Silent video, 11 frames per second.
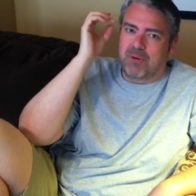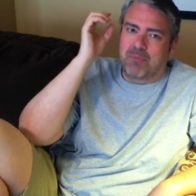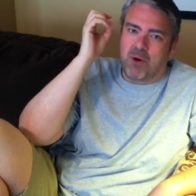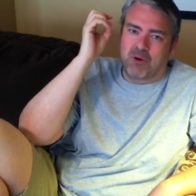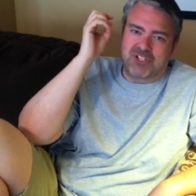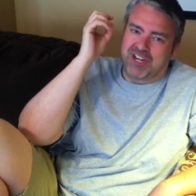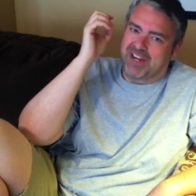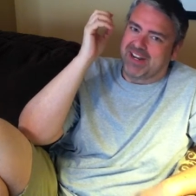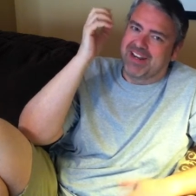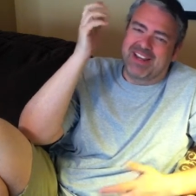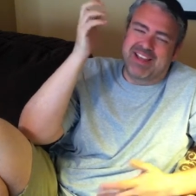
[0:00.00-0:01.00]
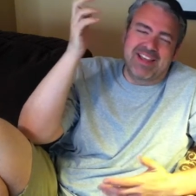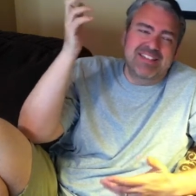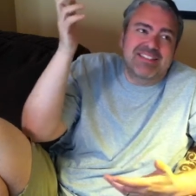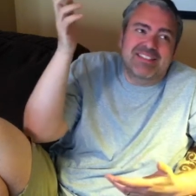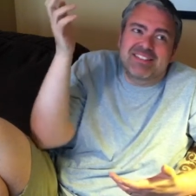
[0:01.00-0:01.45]
promotion."
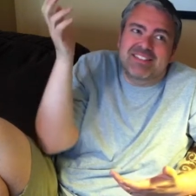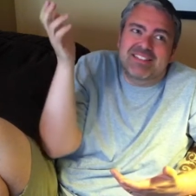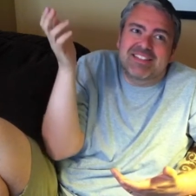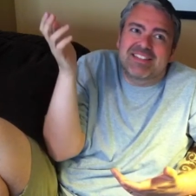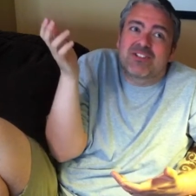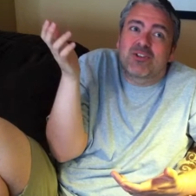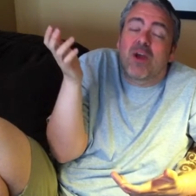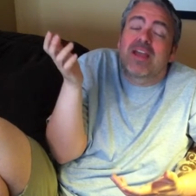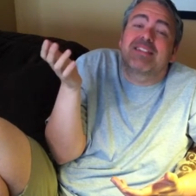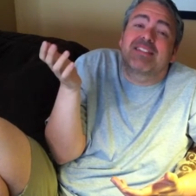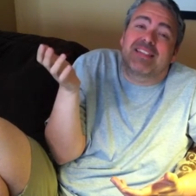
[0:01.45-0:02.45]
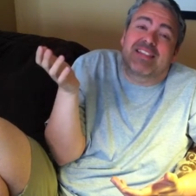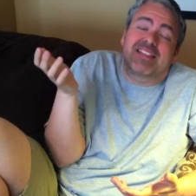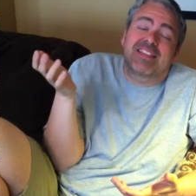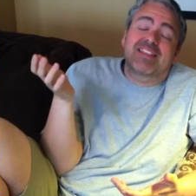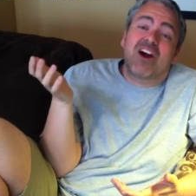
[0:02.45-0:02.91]
It's it's crazy.
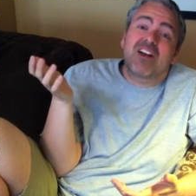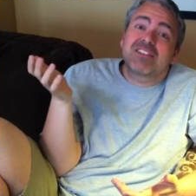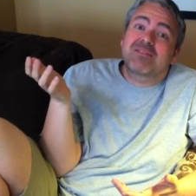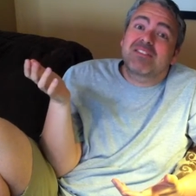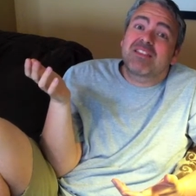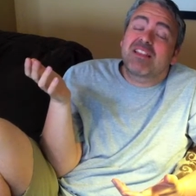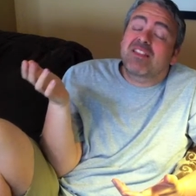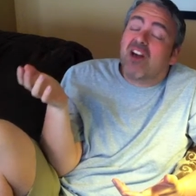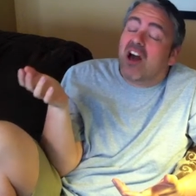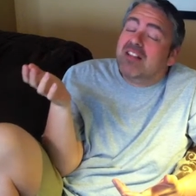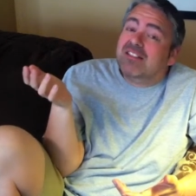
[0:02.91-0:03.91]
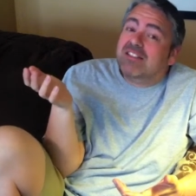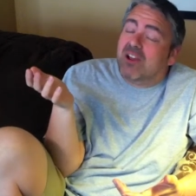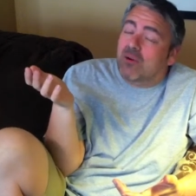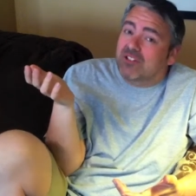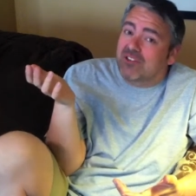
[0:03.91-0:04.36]
The thoughts the thoughts
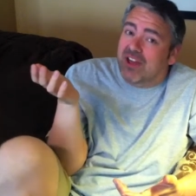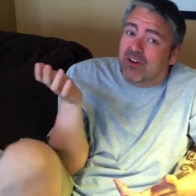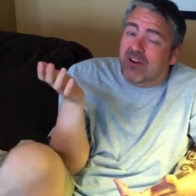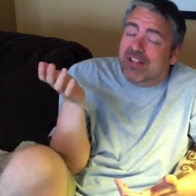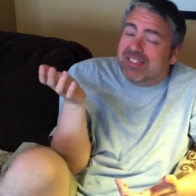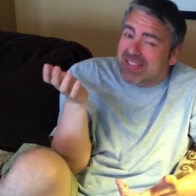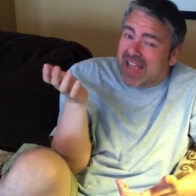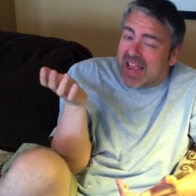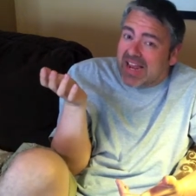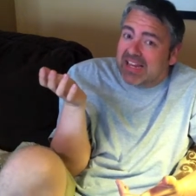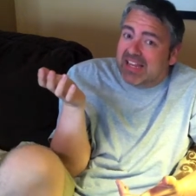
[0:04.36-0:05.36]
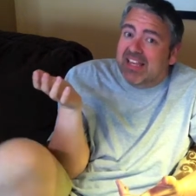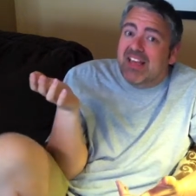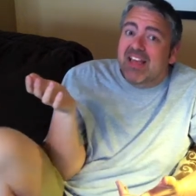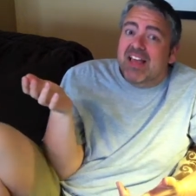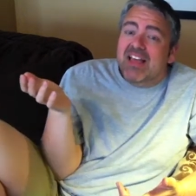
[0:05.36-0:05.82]
that go into your head are insane
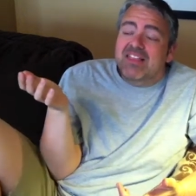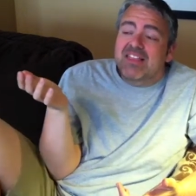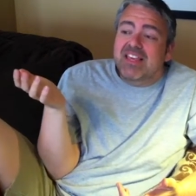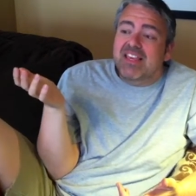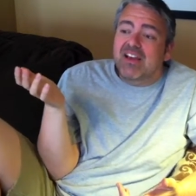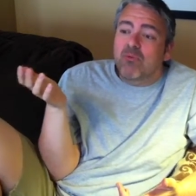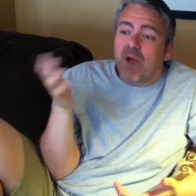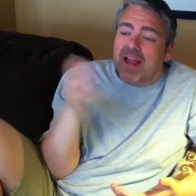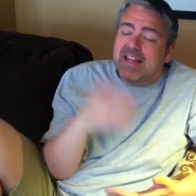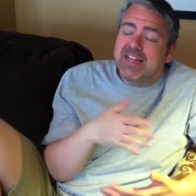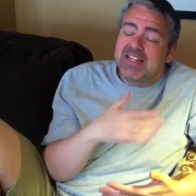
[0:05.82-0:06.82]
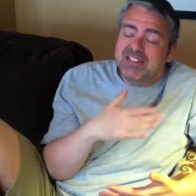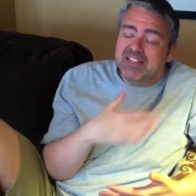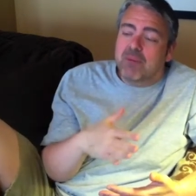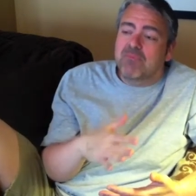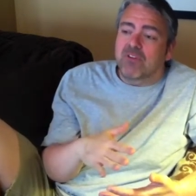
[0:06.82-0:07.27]
the writing needs to
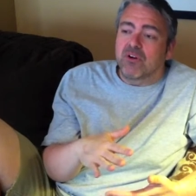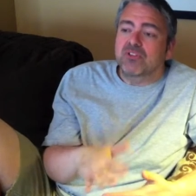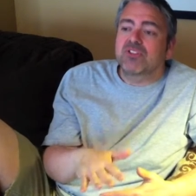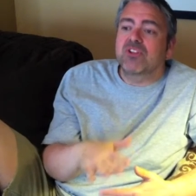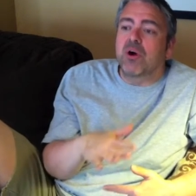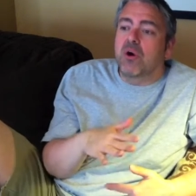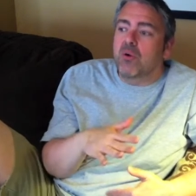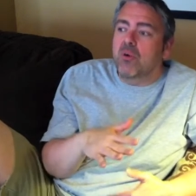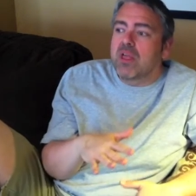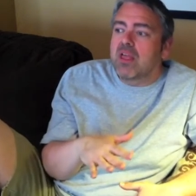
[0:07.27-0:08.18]
come first. So